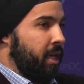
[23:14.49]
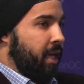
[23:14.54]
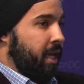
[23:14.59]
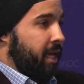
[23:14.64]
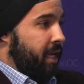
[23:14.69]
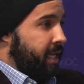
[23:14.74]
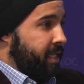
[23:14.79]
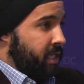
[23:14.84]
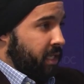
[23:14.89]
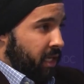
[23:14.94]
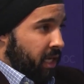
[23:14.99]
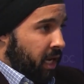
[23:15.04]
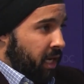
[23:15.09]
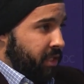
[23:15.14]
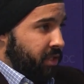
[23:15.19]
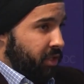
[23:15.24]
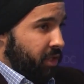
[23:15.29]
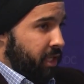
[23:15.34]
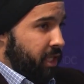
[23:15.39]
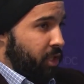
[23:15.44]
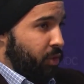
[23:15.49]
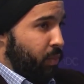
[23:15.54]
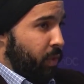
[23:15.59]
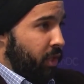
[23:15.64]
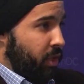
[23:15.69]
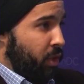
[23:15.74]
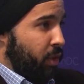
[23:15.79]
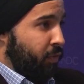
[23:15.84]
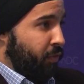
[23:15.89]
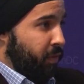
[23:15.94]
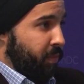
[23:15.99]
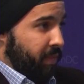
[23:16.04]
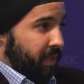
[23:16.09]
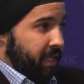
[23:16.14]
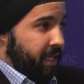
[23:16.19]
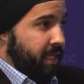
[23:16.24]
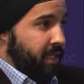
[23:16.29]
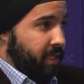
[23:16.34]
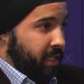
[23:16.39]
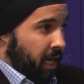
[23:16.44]
And as a consequence, we know from
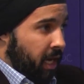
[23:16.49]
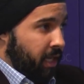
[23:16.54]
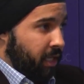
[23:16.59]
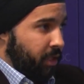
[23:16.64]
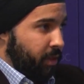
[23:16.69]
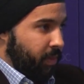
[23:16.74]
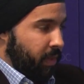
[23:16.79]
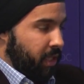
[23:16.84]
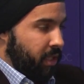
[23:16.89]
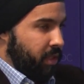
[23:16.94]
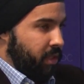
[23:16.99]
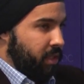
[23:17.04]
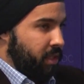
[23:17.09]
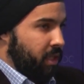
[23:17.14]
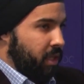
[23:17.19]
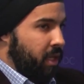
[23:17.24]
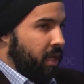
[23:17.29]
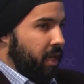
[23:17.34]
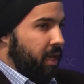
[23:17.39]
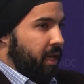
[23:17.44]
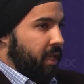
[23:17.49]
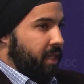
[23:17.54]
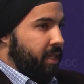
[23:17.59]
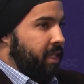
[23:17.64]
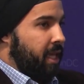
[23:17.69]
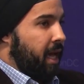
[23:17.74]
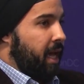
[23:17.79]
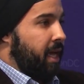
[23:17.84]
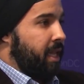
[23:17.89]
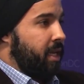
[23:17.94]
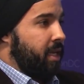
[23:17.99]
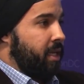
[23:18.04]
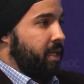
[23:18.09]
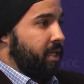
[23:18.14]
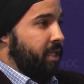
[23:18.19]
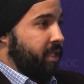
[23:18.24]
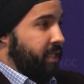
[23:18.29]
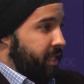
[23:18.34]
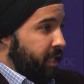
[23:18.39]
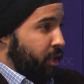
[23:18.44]
leaked documents that
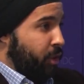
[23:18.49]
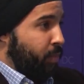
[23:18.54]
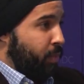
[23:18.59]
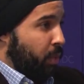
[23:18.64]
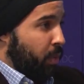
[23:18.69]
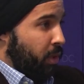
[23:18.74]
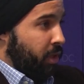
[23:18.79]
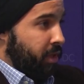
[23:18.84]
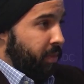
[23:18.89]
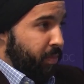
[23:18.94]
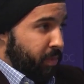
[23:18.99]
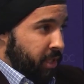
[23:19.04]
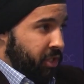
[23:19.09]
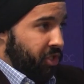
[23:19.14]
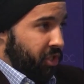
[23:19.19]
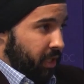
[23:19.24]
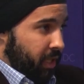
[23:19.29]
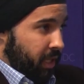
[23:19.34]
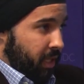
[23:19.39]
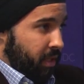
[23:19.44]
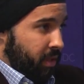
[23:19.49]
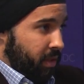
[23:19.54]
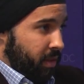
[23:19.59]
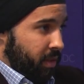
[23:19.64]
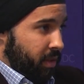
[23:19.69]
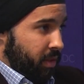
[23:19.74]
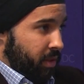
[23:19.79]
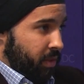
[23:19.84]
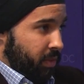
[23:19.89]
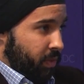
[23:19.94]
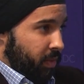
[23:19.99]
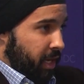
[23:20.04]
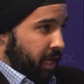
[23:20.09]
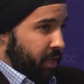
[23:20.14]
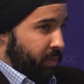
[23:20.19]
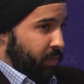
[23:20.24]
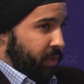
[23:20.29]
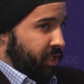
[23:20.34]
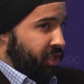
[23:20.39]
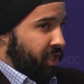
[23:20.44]
Dearborn, Michigan,
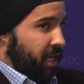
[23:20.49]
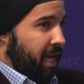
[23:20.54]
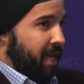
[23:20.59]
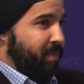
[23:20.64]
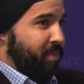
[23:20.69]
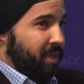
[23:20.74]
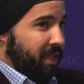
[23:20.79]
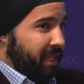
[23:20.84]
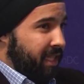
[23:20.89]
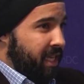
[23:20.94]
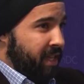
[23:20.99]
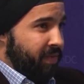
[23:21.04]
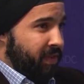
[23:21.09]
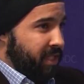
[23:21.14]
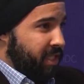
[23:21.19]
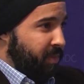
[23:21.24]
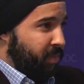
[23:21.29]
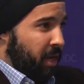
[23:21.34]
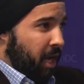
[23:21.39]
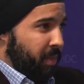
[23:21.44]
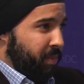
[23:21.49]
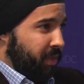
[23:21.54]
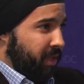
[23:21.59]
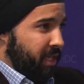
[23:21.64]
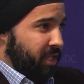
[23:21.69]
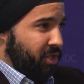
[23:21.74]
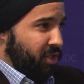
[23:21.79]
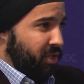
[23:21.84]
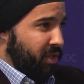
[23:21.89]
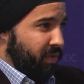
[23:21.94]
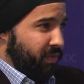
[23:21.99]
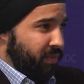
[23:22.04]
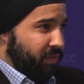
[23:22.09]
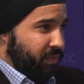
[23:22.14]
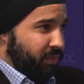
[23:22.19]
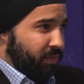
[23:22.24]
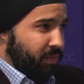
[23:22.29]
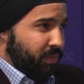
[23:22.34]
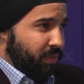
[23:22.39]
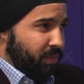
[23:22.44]
right, which I believe has a population
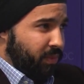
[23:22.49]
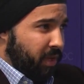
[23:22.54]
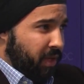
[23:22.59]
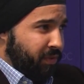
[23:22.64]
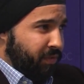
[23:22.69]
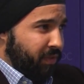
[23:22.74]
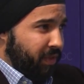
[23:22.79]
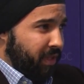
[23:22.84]
of roughly